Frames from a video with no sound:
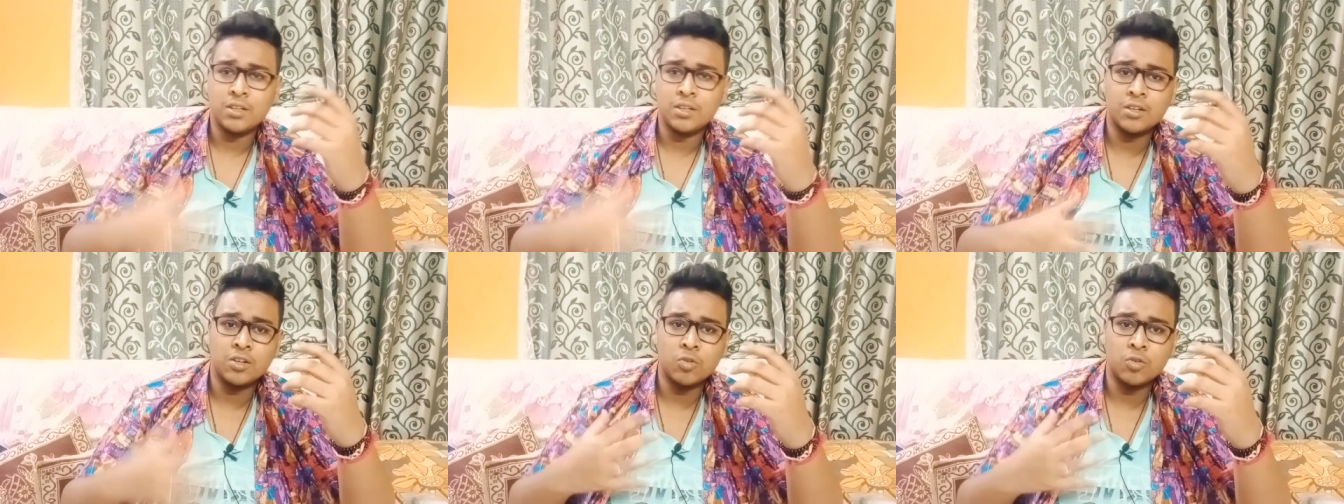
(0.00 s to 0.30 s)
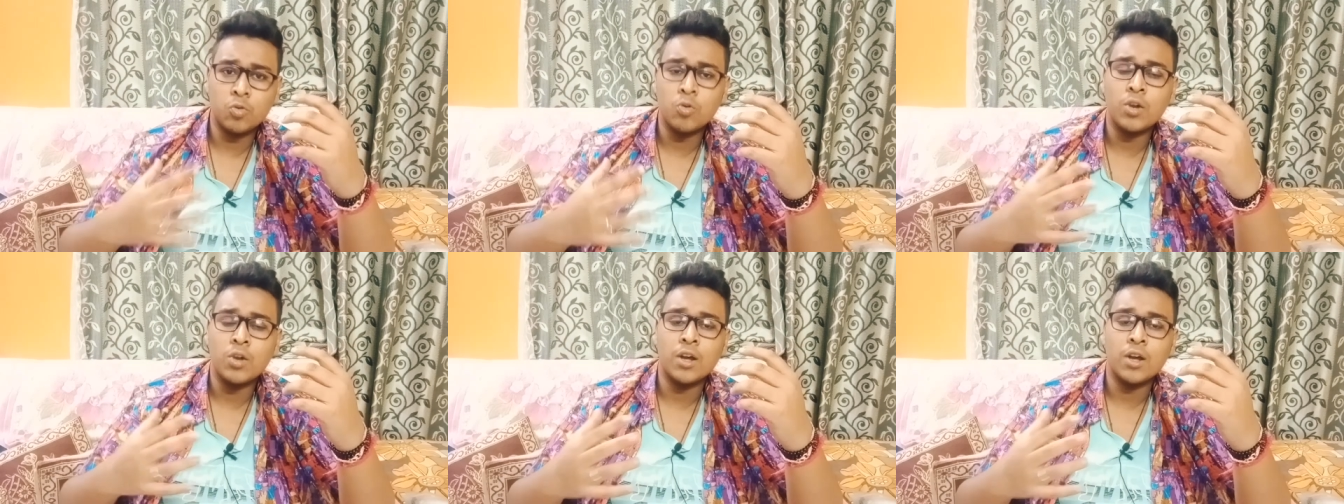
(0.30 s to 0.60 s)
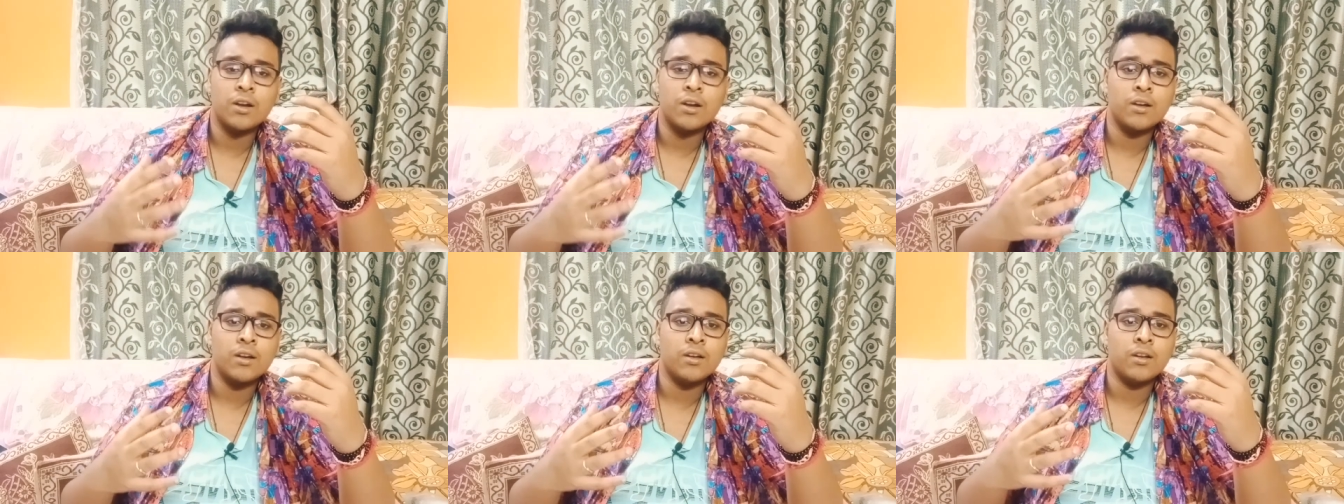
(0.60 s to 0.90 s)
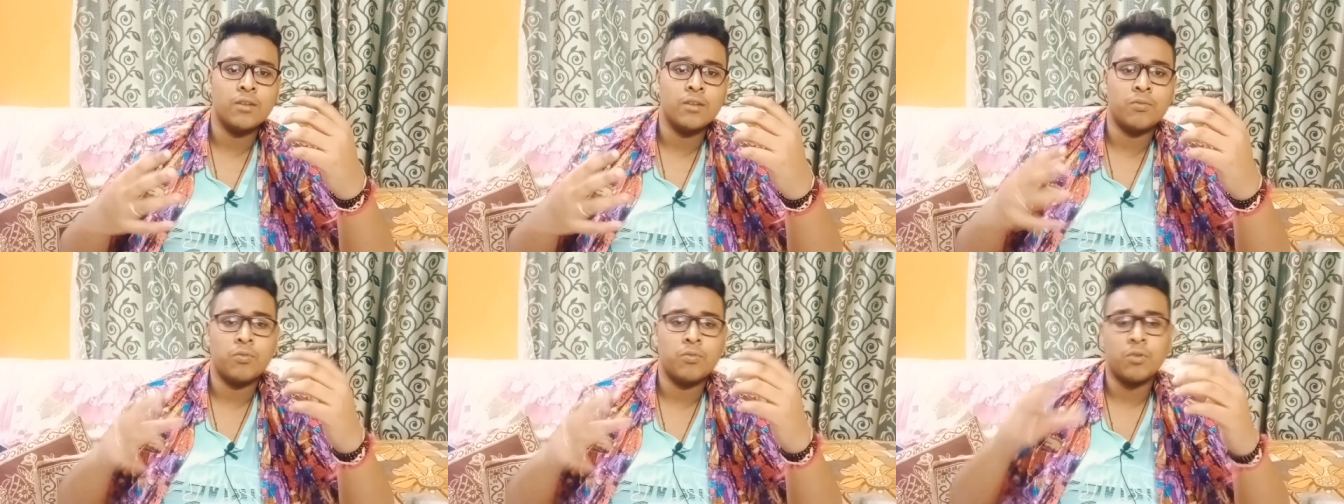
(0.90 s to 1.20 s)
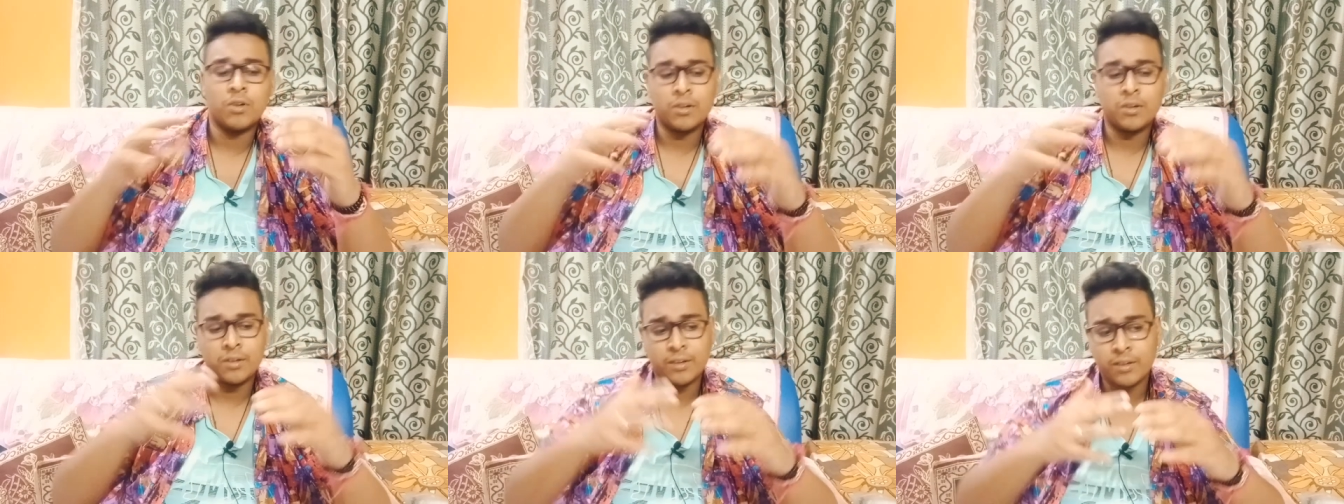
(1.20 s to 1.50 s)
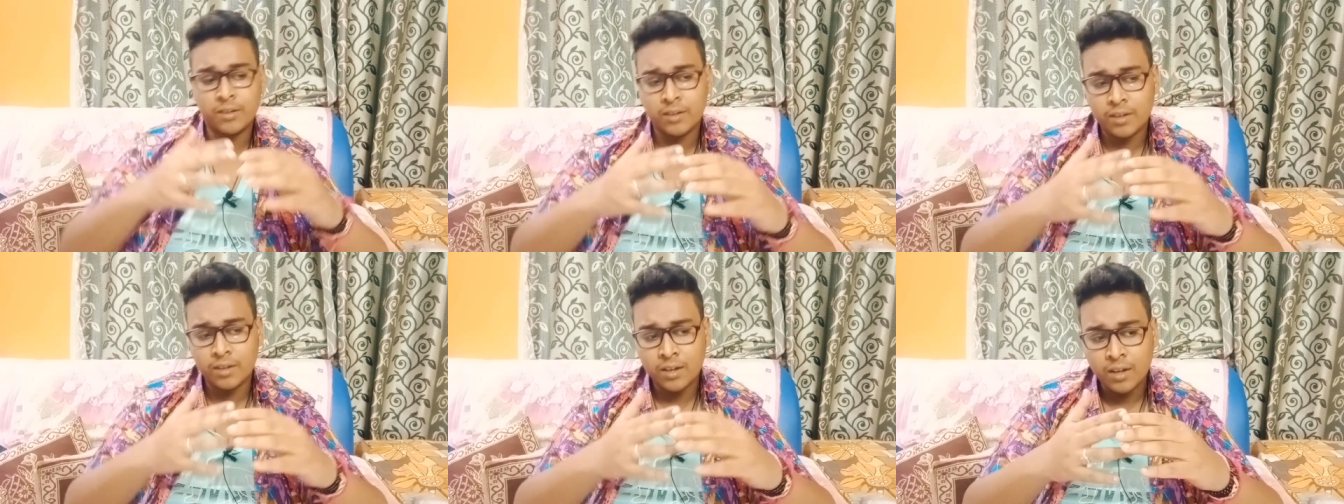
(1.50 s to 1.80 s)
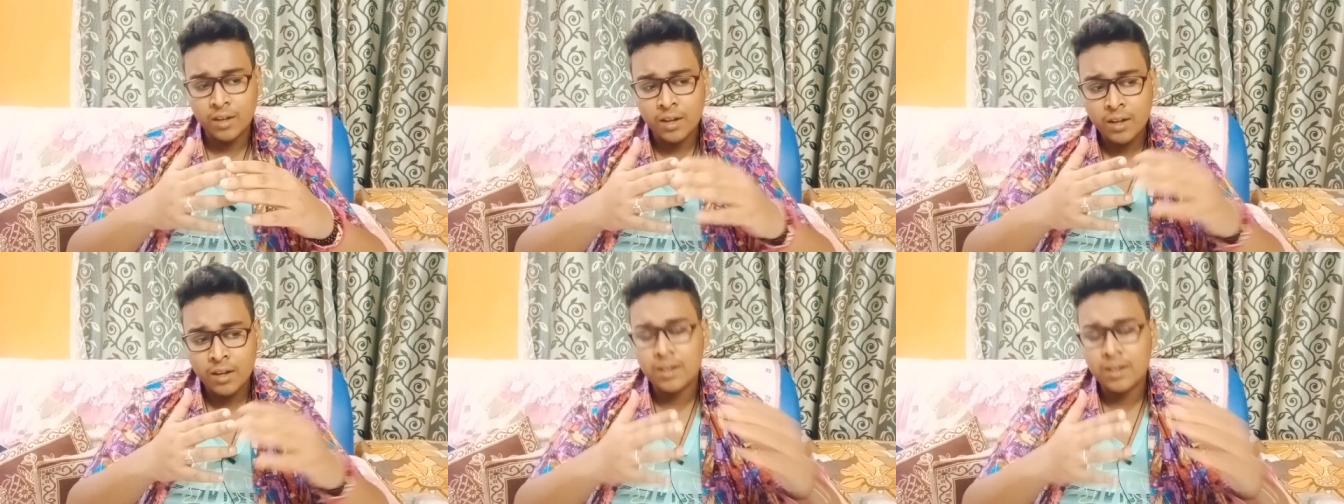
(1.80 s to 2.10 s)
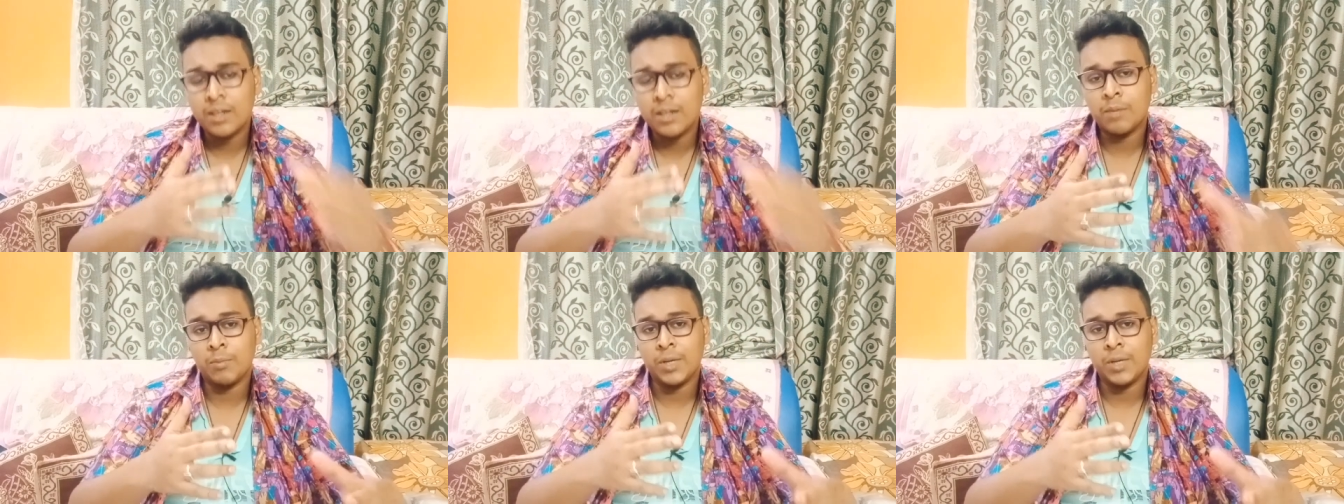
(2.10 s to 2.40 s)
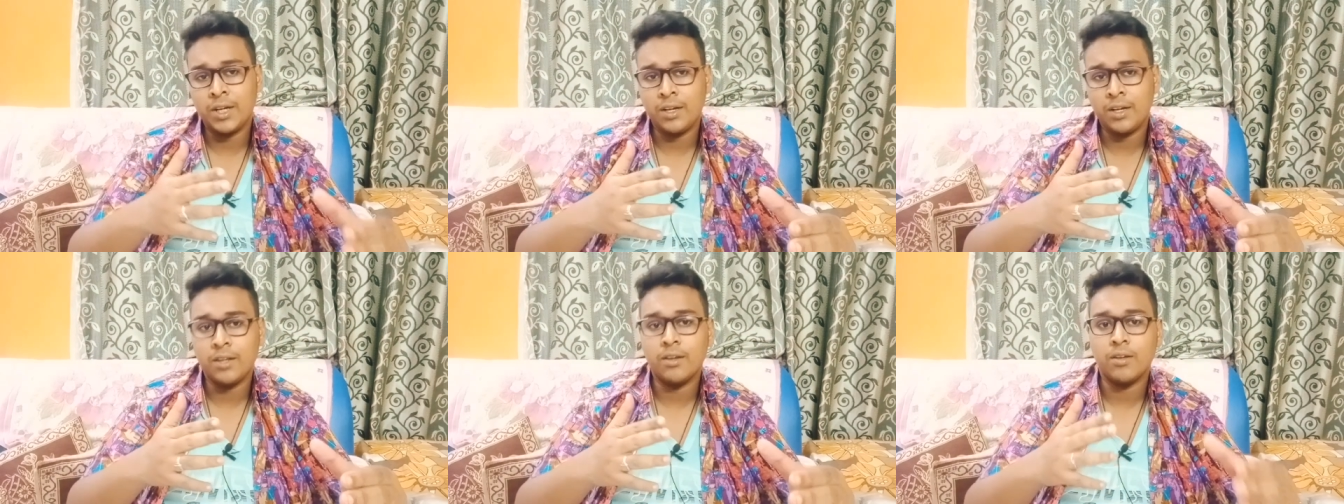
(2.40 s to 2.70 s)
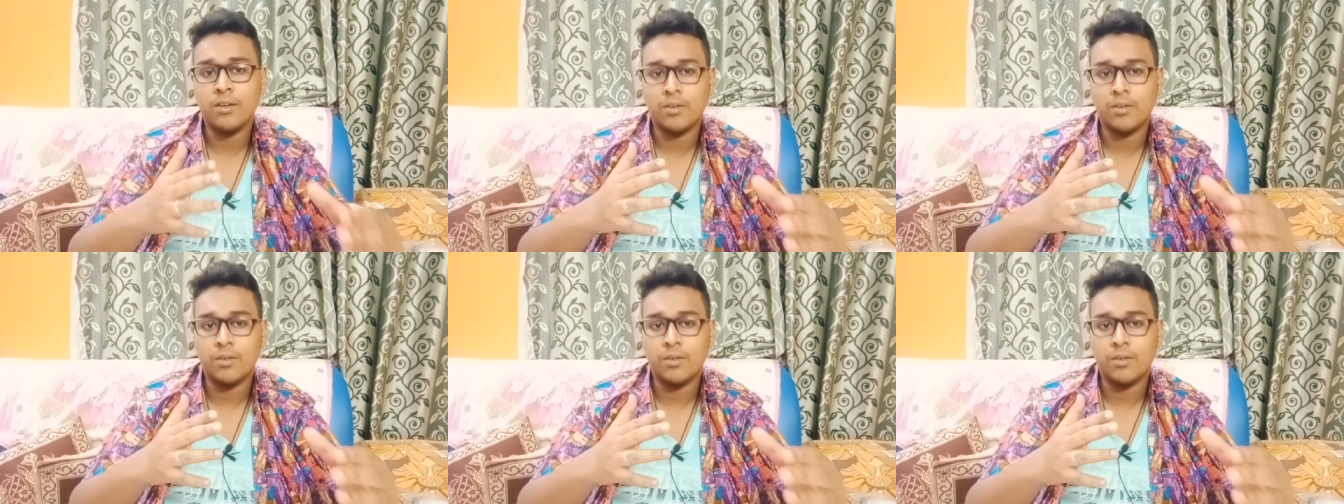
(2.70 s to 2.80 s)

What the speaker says: the ghoul hunger for a limit,